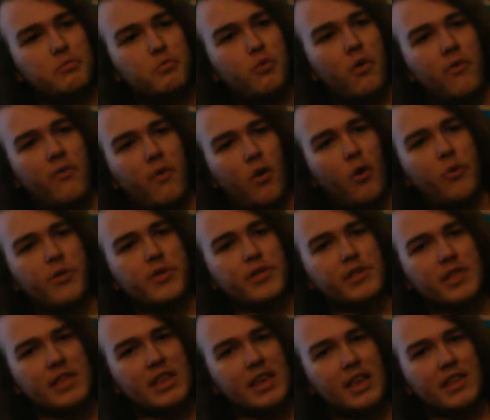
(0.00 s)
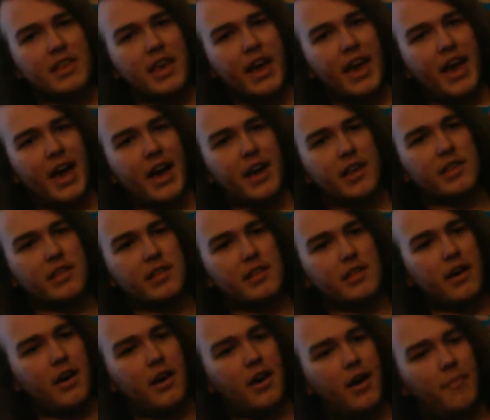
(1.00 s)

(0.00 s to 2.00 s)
provokes the attacks.